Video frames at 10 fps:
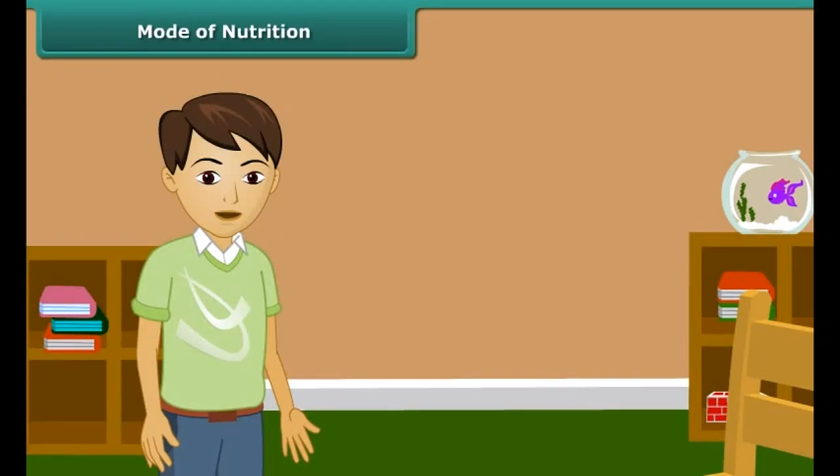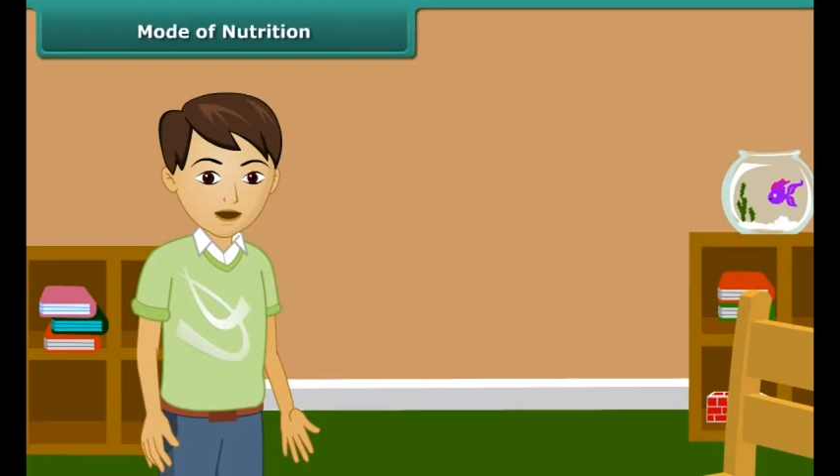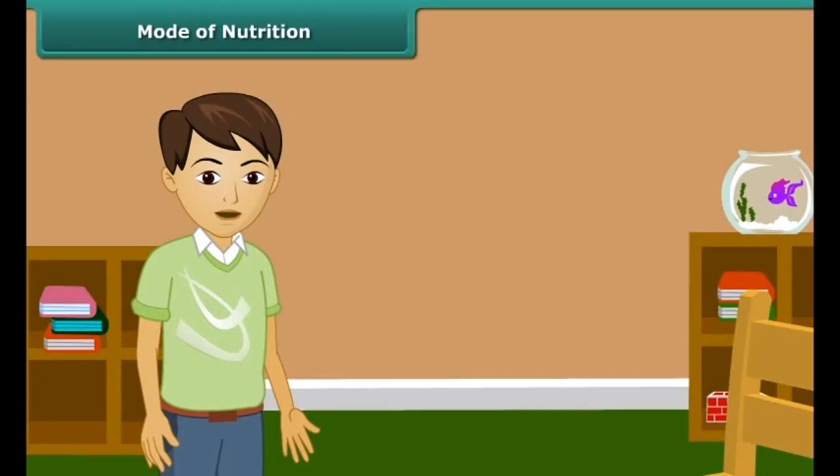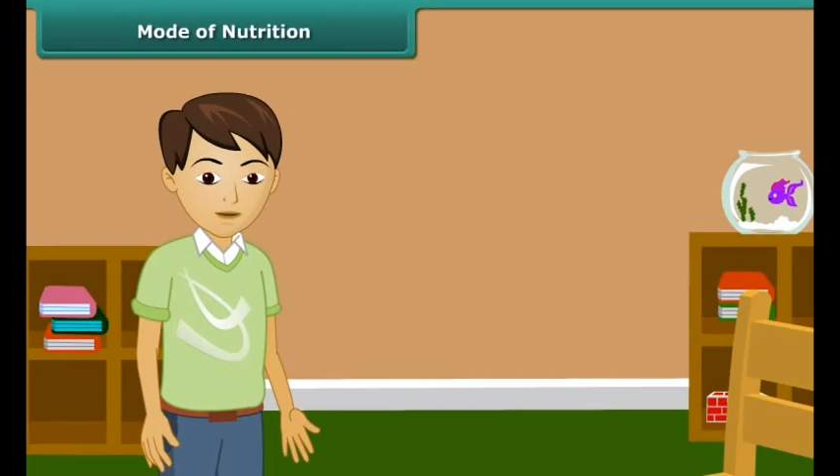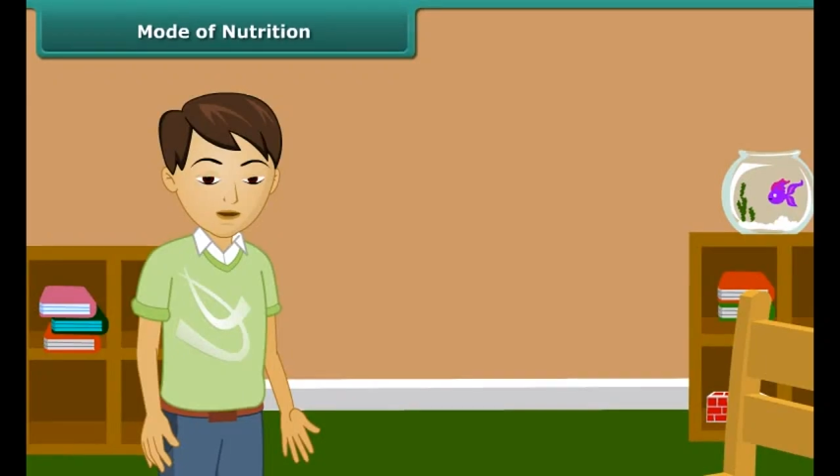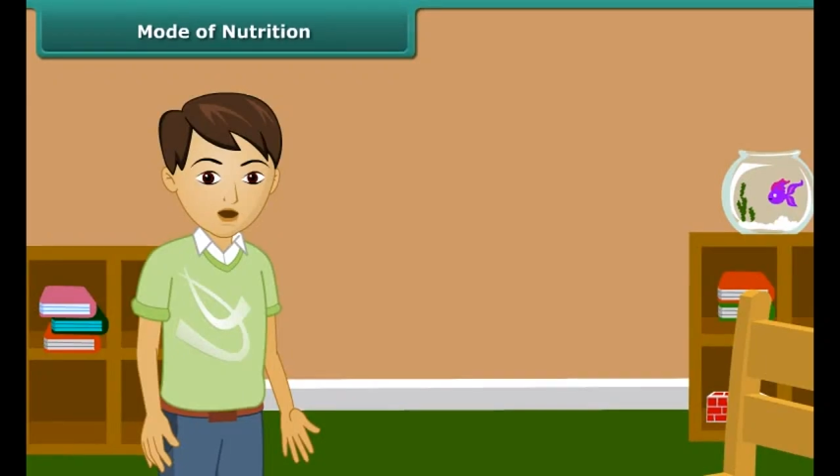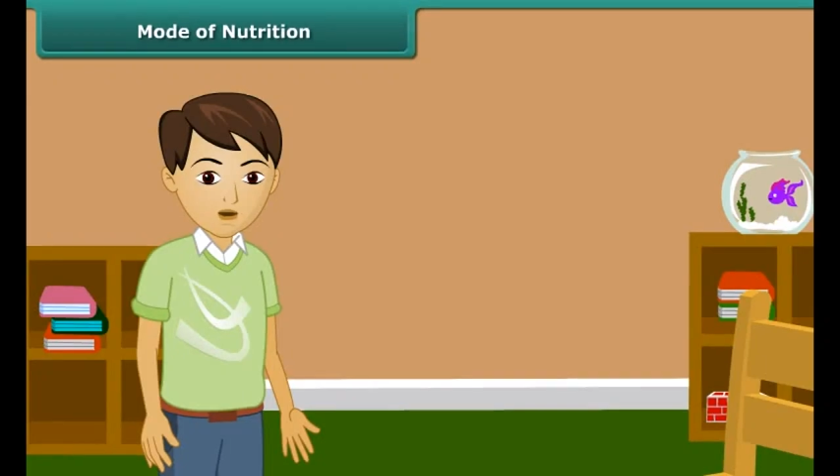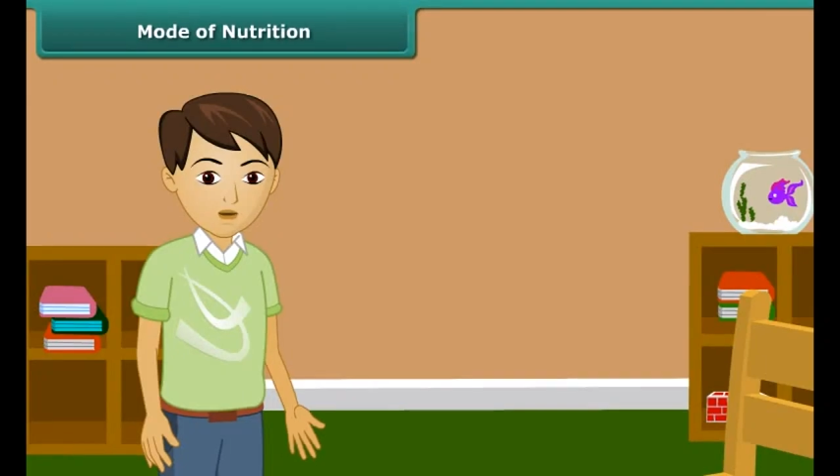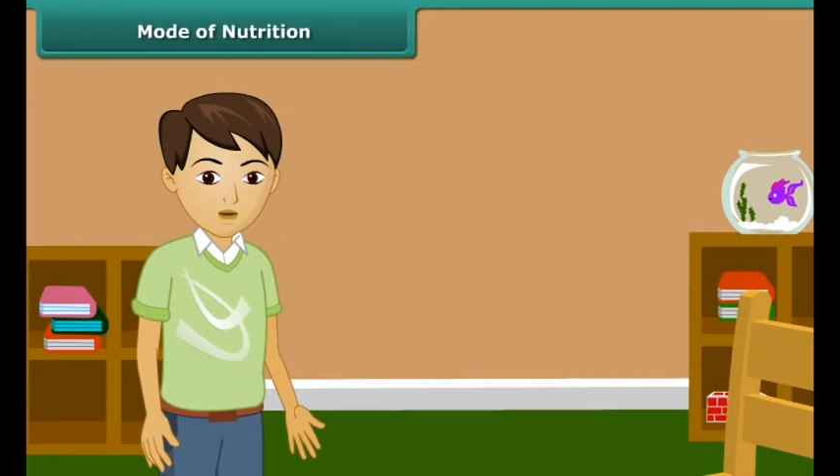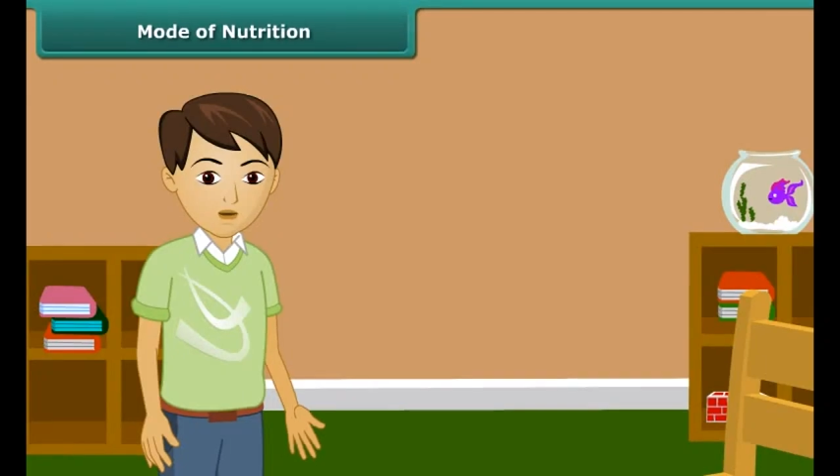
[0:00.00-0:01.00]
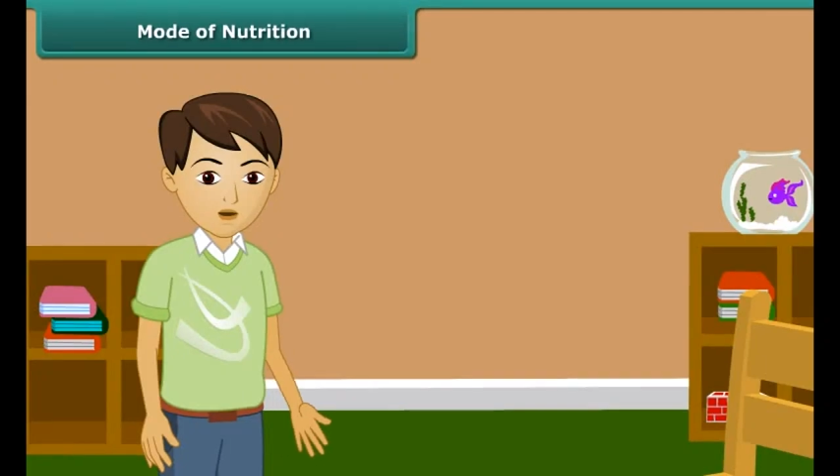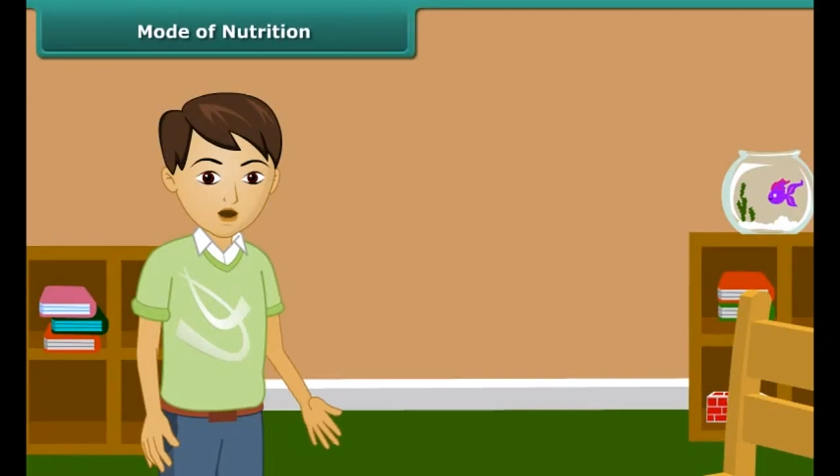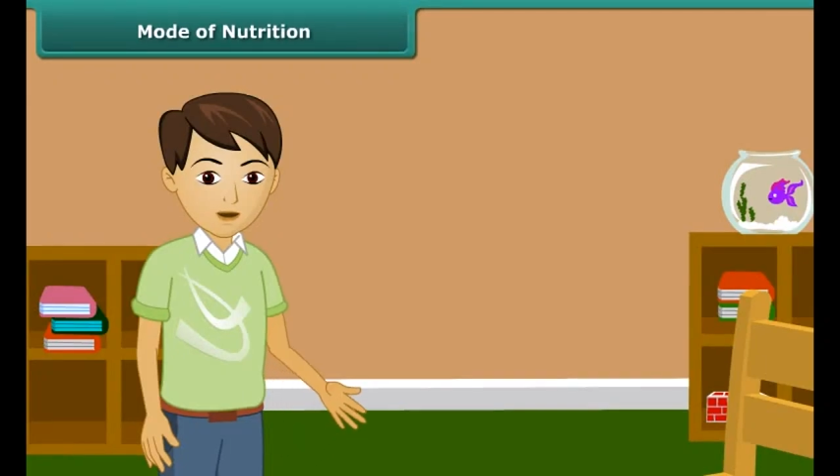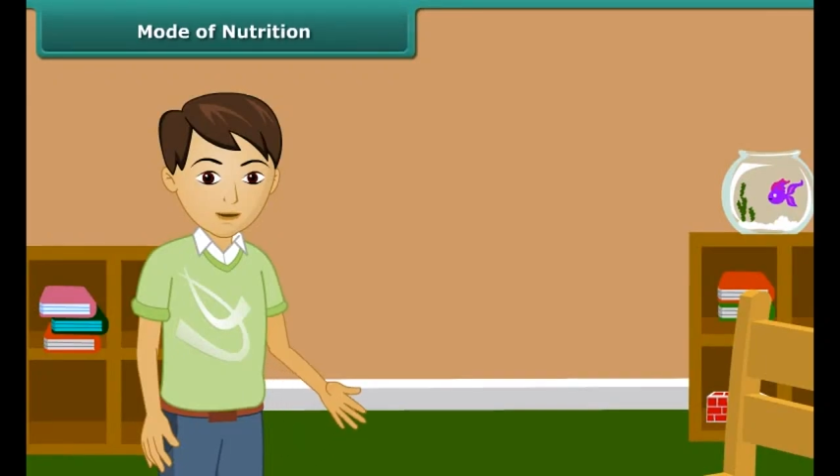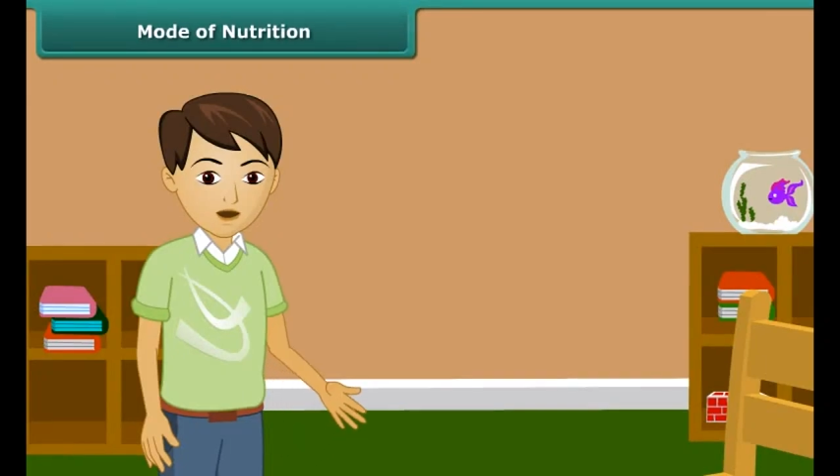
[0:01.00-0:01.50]
Dear friends,
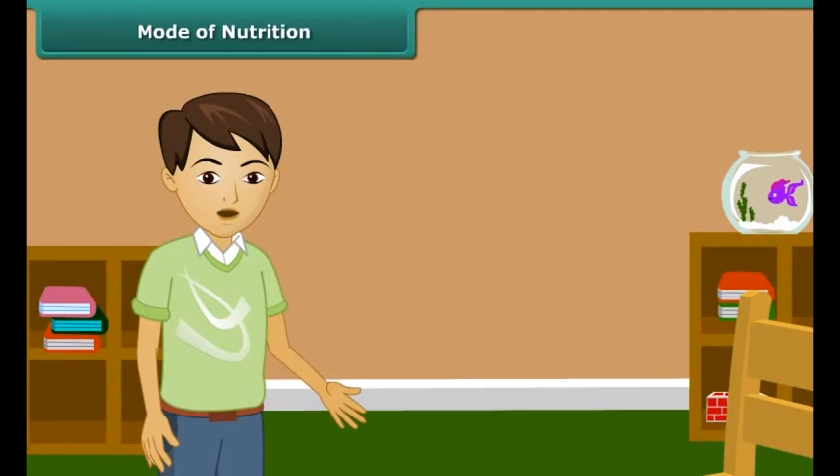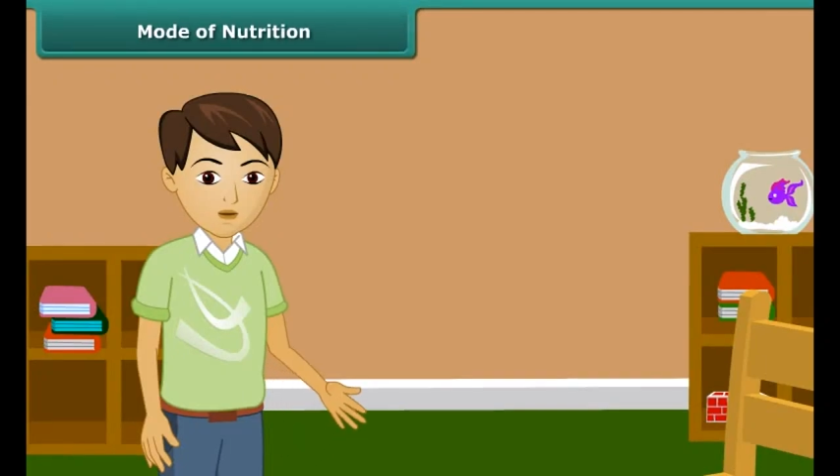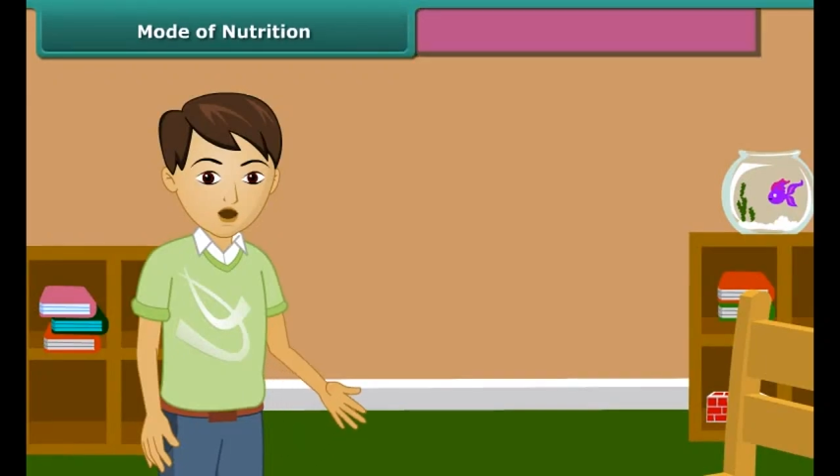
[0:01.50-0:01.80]
now let's know